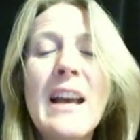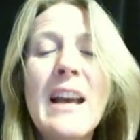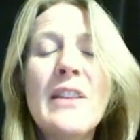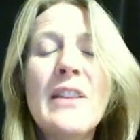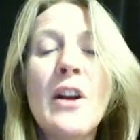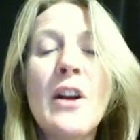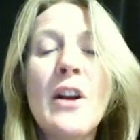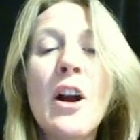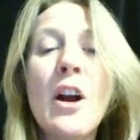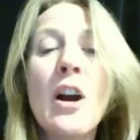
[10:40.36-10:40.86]

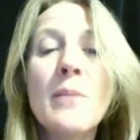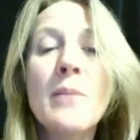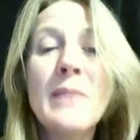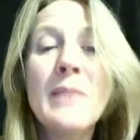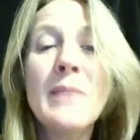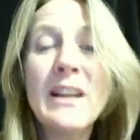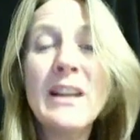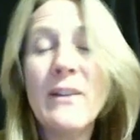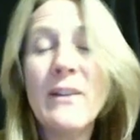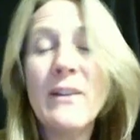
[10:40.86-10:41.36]
There are
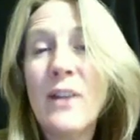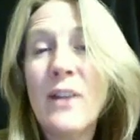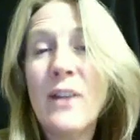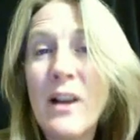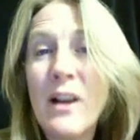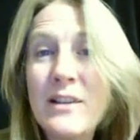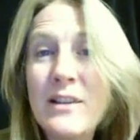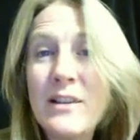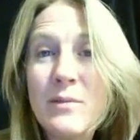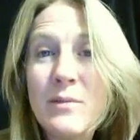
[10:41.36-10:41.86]
many different
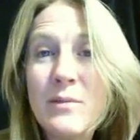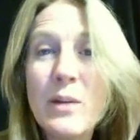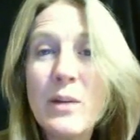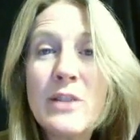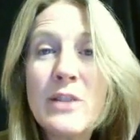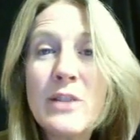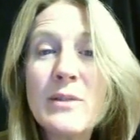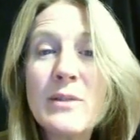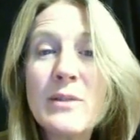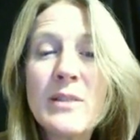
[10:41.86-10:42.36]
kinds of
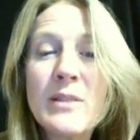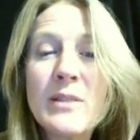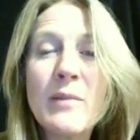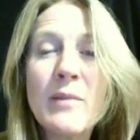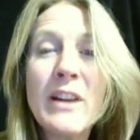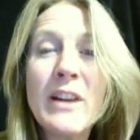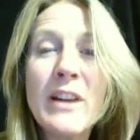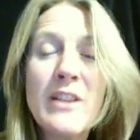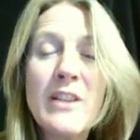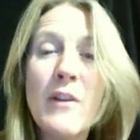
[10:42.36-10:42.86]
plagiarism,
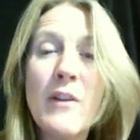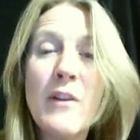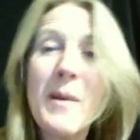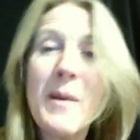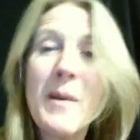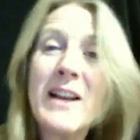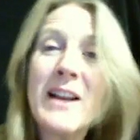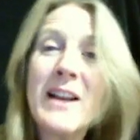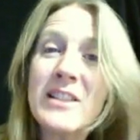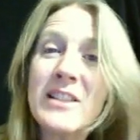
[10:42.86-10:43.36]
ranging from
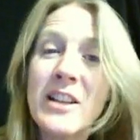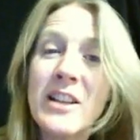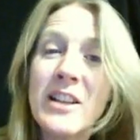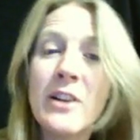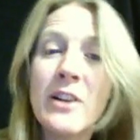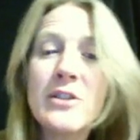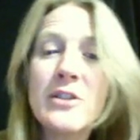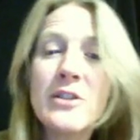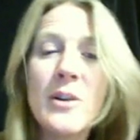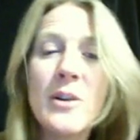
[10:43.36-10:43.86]

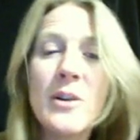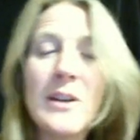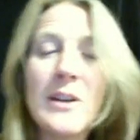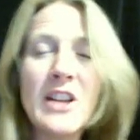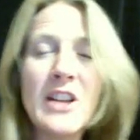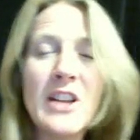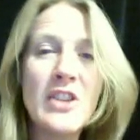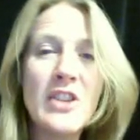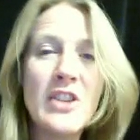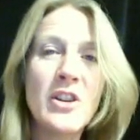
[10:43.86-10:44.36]
accidental to
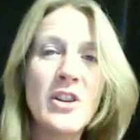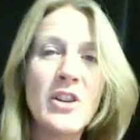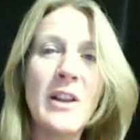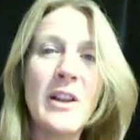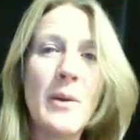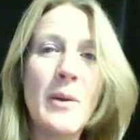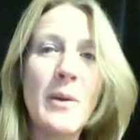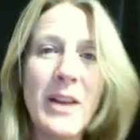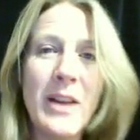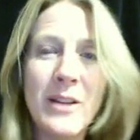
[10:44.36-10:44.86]
intentional.
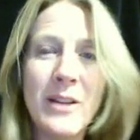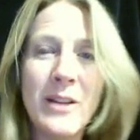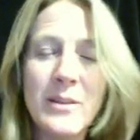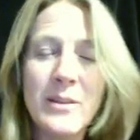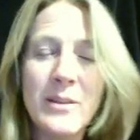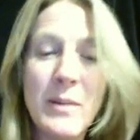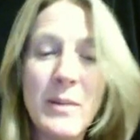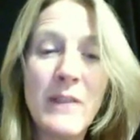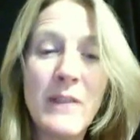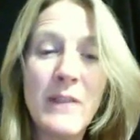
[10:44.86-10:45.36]
I went out and
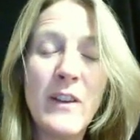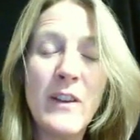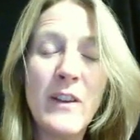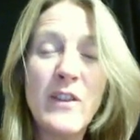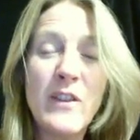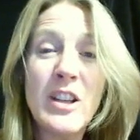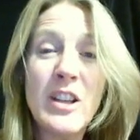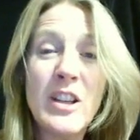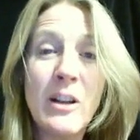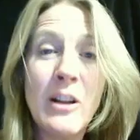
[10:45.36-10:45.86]
spent
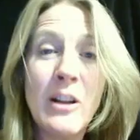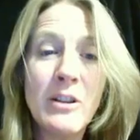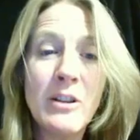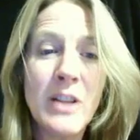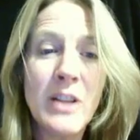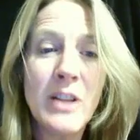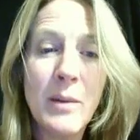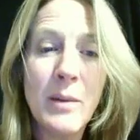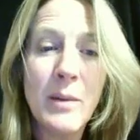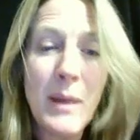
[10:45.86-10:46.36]
$15
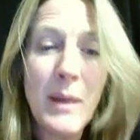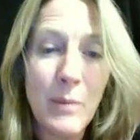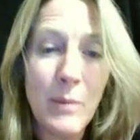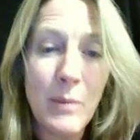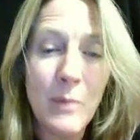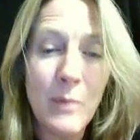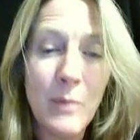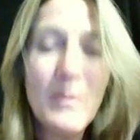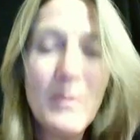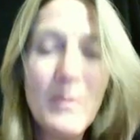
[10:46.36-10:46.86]
on a
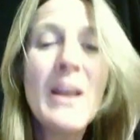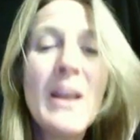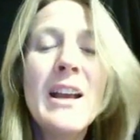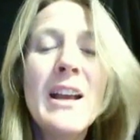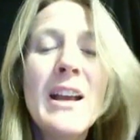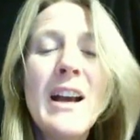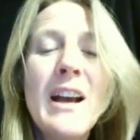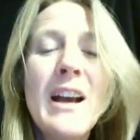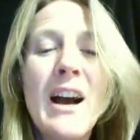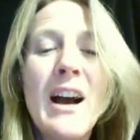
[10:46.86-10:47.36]
paper.
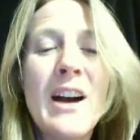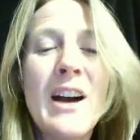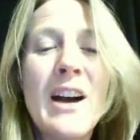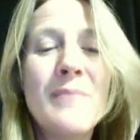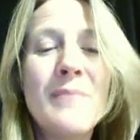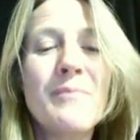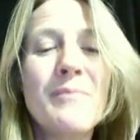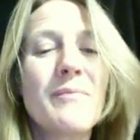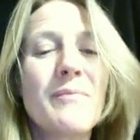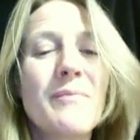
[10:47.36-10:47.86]

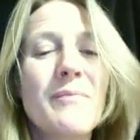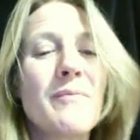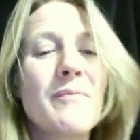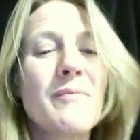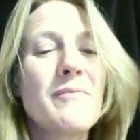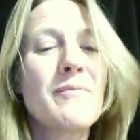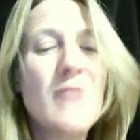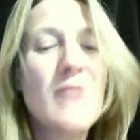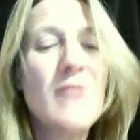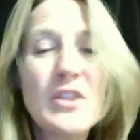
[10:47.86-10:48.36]

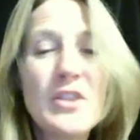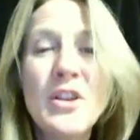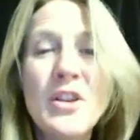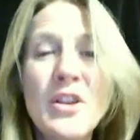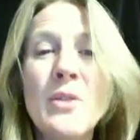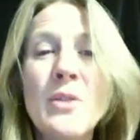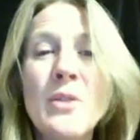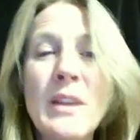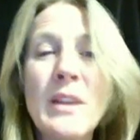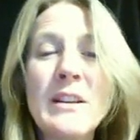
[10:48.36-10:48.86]
Just
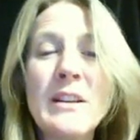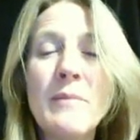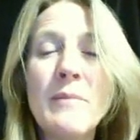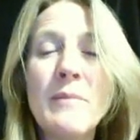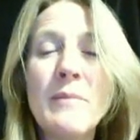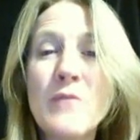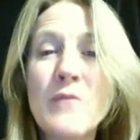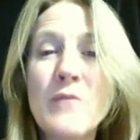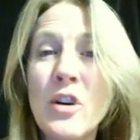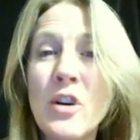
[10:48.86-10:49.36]
know that
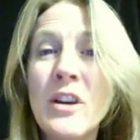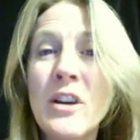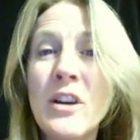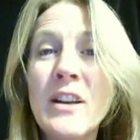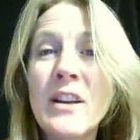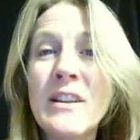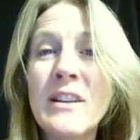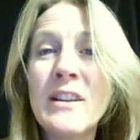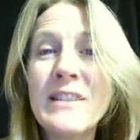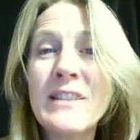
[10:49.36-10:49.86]

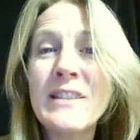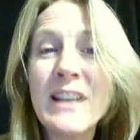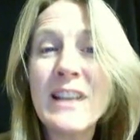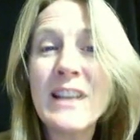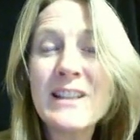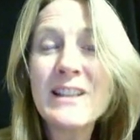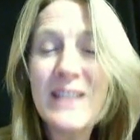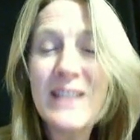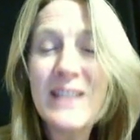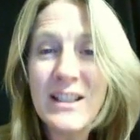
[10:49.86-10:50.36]
Turnitin
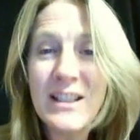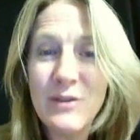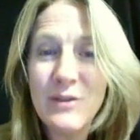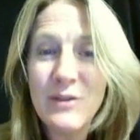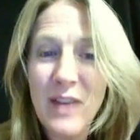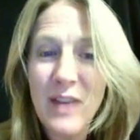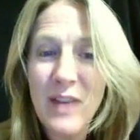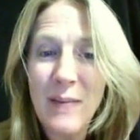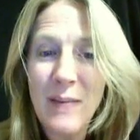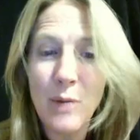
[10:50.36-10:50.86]
exists
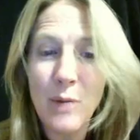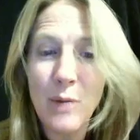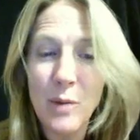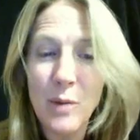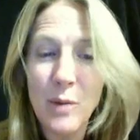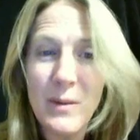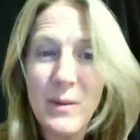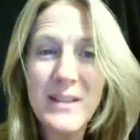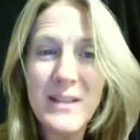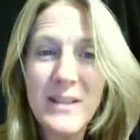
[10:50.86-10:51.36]
for that
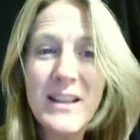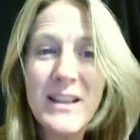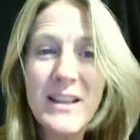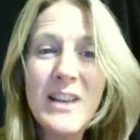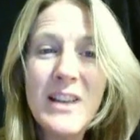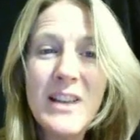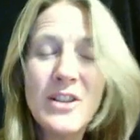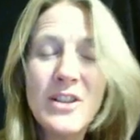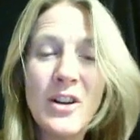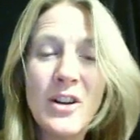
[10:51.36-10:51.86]
purpose.
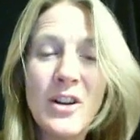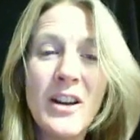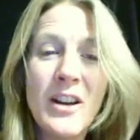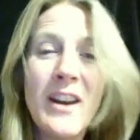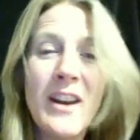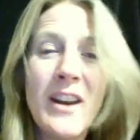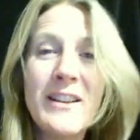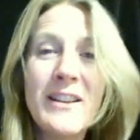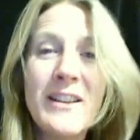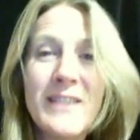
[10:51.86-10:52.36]

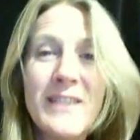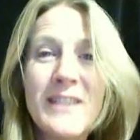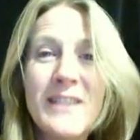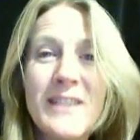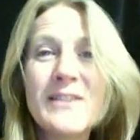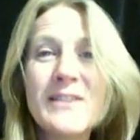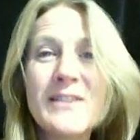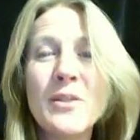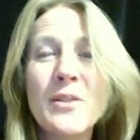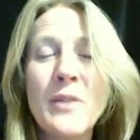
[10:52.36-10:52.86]
Turnitin
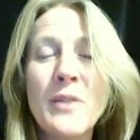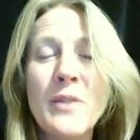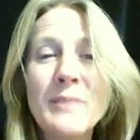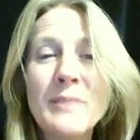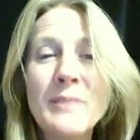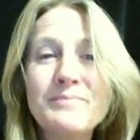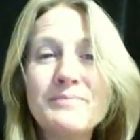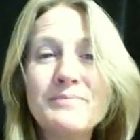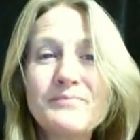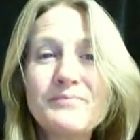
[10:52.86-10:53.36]
exists so that